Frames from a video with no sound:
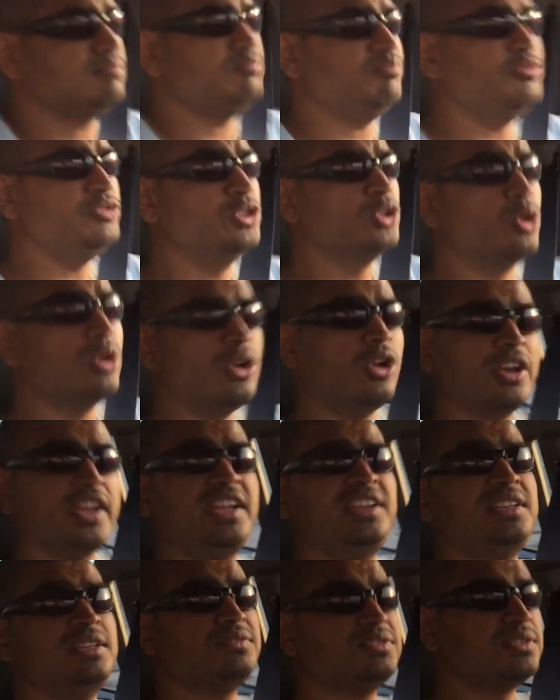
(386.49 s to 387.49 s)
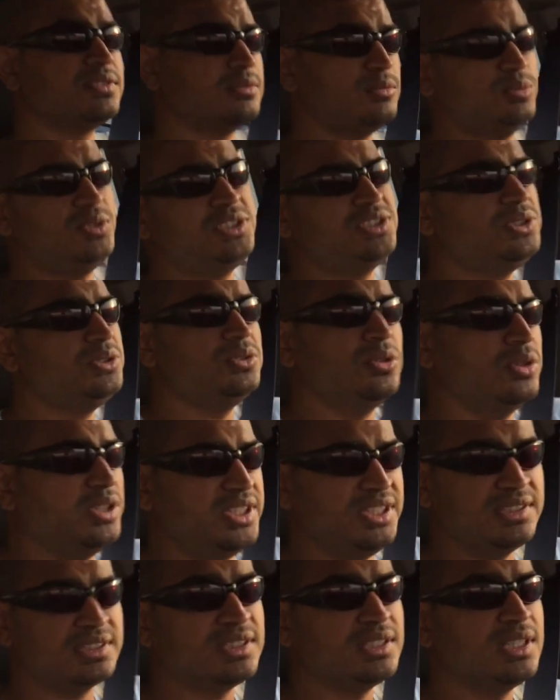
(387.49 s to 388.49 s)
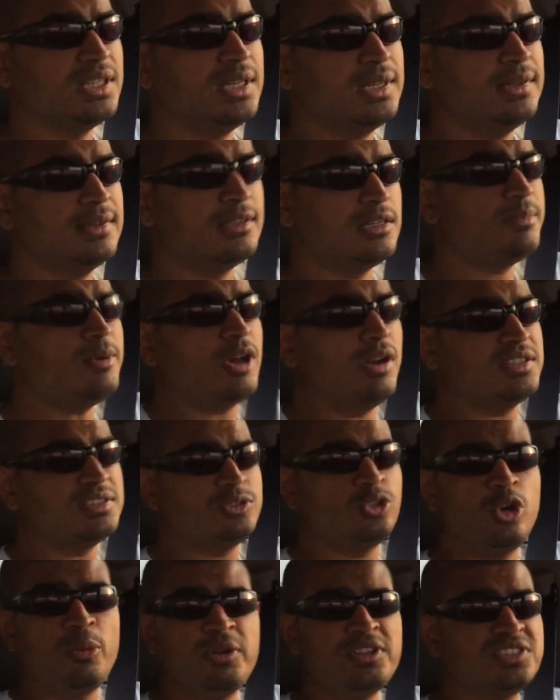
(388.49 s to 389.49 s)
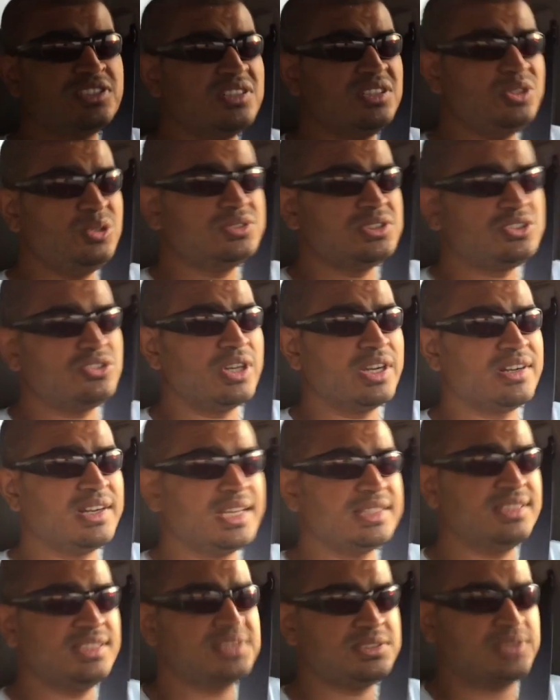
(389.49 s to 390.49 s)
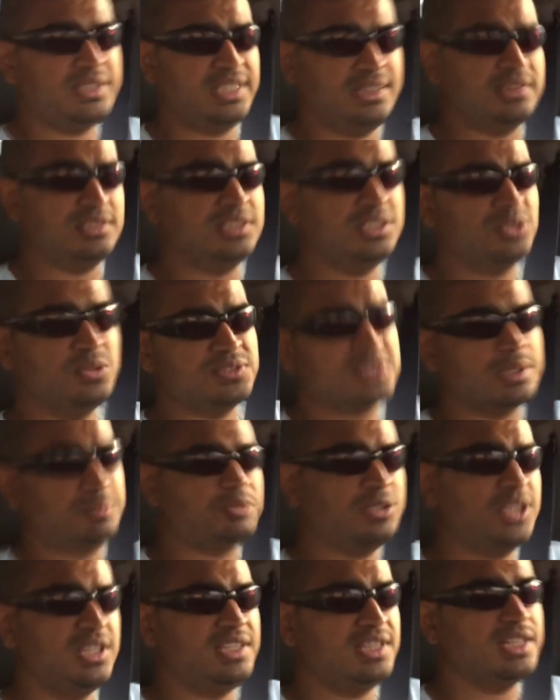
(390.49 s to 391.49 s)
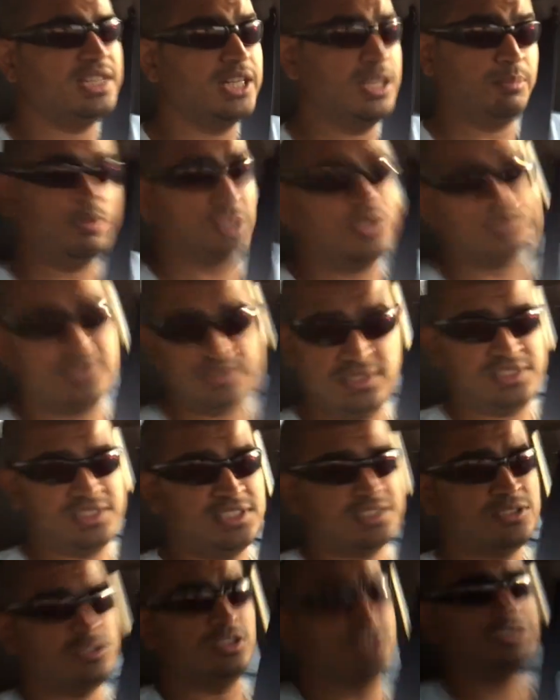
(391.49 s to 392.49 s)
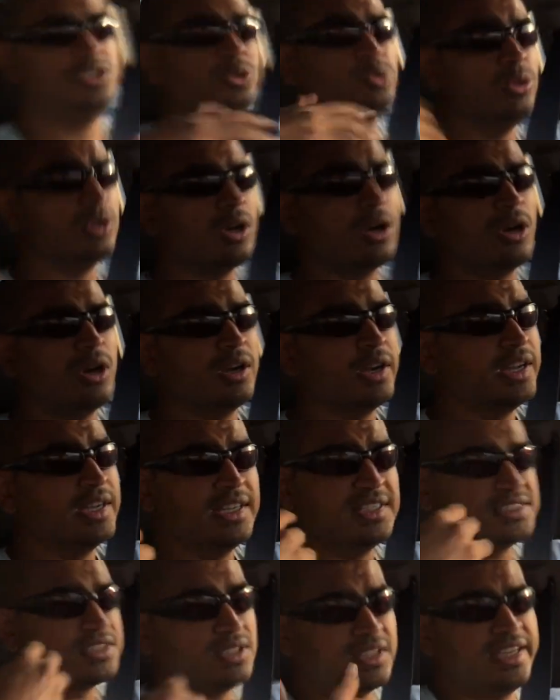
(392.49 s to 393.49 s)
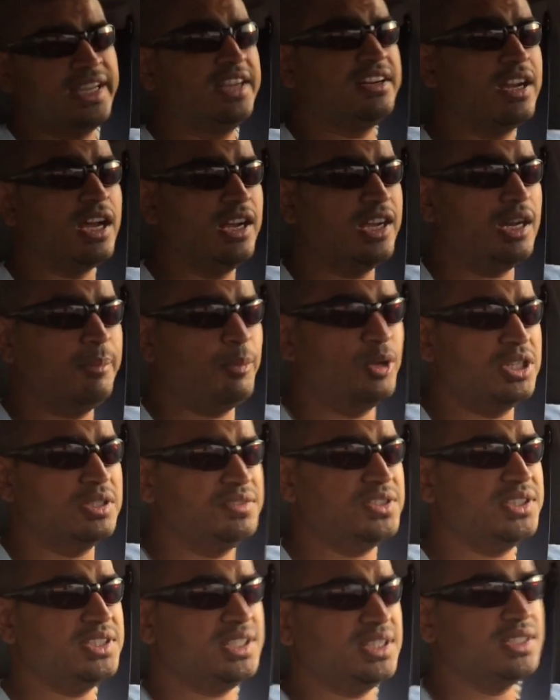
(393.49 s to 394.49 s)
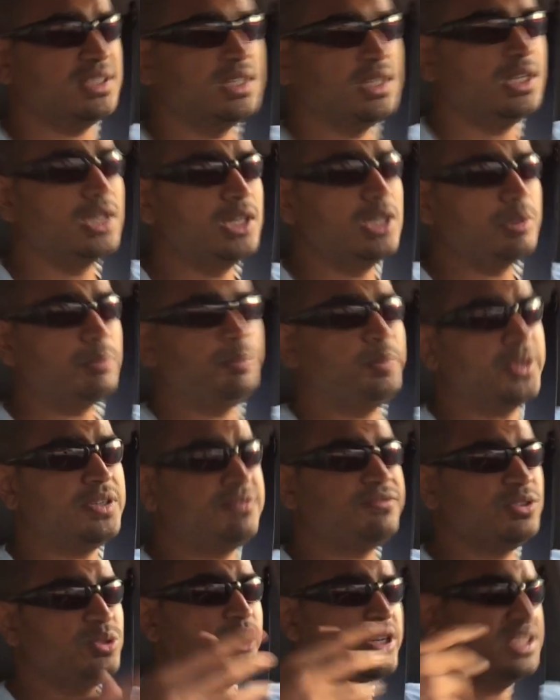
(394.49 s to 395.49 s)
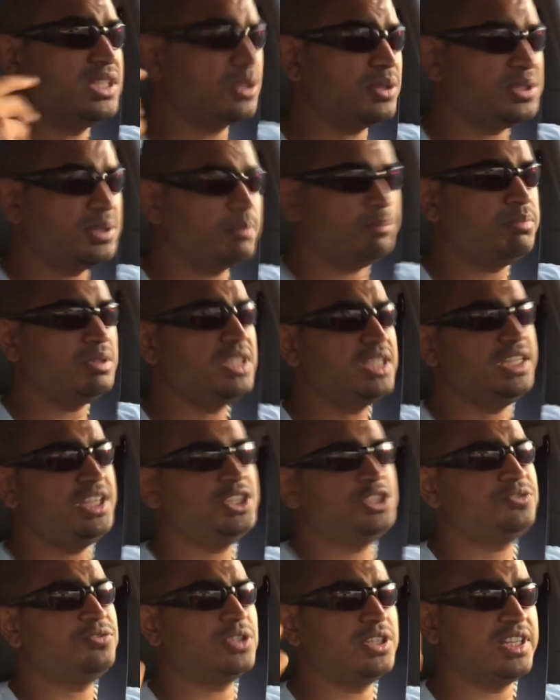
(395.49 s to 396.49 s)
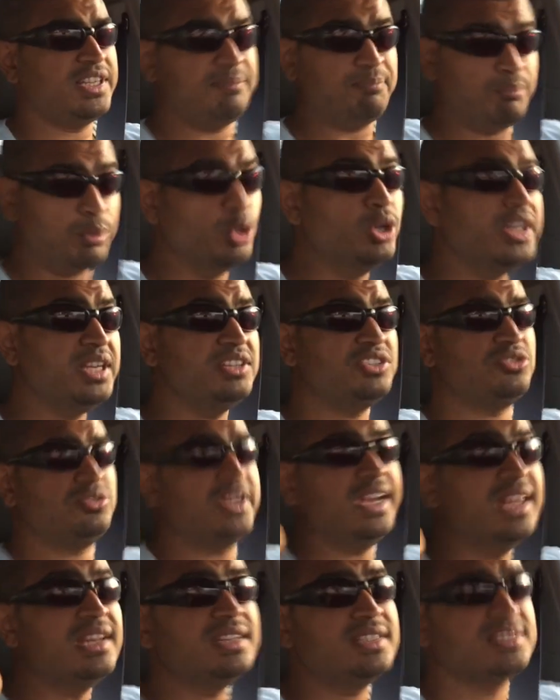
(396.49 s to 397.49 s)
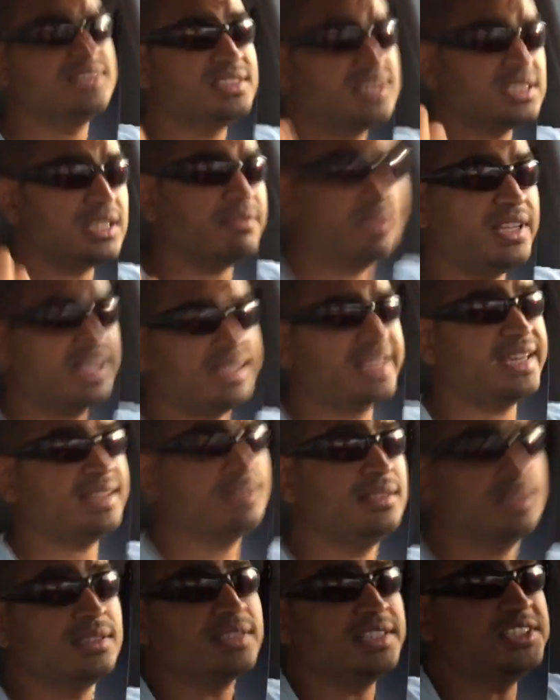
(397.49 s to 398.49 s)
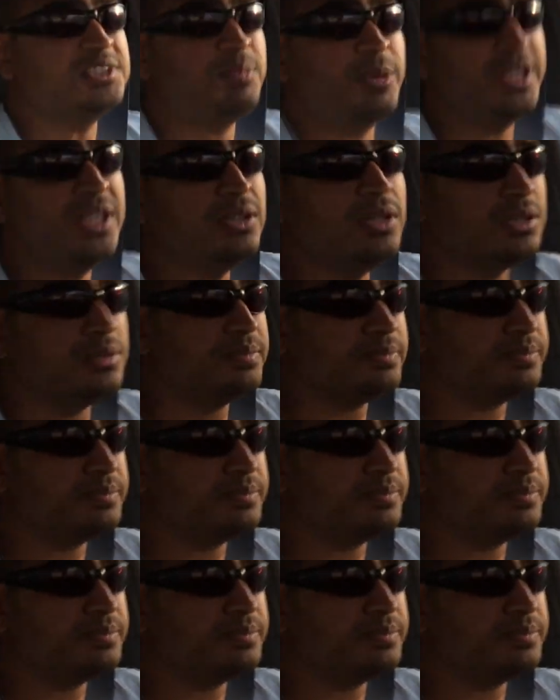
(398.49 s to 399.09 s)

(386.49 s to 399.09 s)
no locking diffs, which you don't need. To be honest, nobody's going to use a truck like this to hit the dunes up really hard because it's just got too long. It's going to get hung up on everything. But for going down to the beach, for pulling trailers and stuff like that, it's pretty good.